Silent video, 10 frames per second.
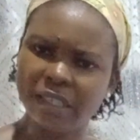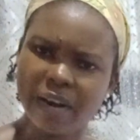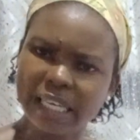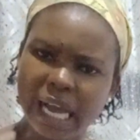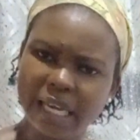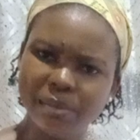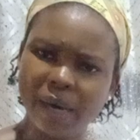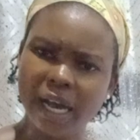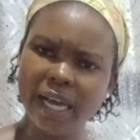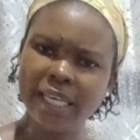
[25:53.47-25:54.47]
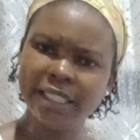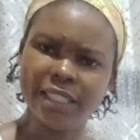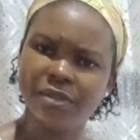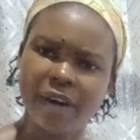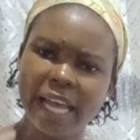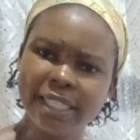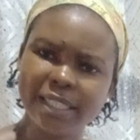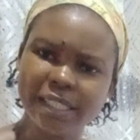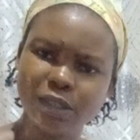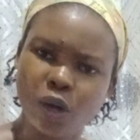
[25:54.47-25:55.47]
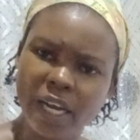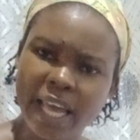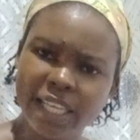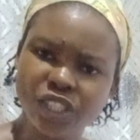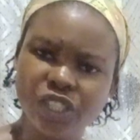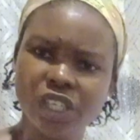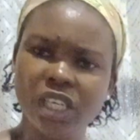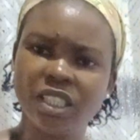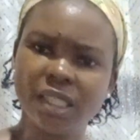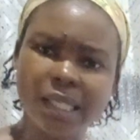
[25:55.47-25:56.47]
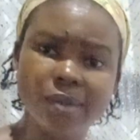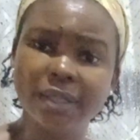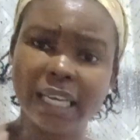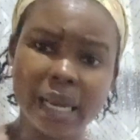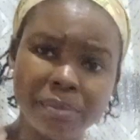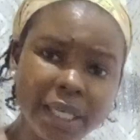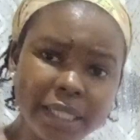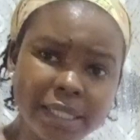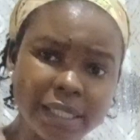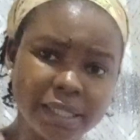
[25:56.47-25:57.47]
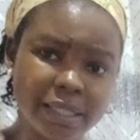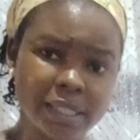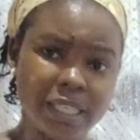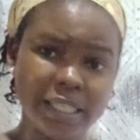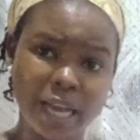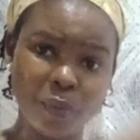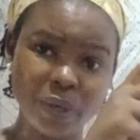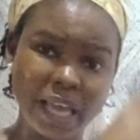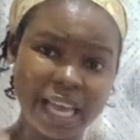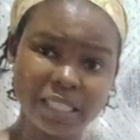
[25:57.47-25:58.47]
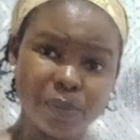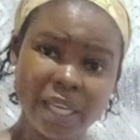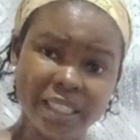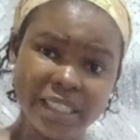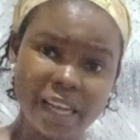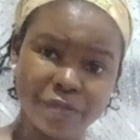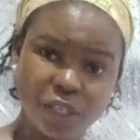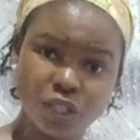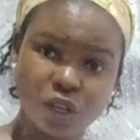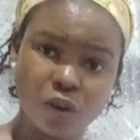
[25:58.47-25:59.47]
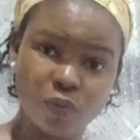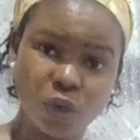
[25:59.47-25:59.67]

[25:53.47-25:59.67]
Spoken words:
right caliber, the right knowledge, skills, and abilities that we explain in the definition of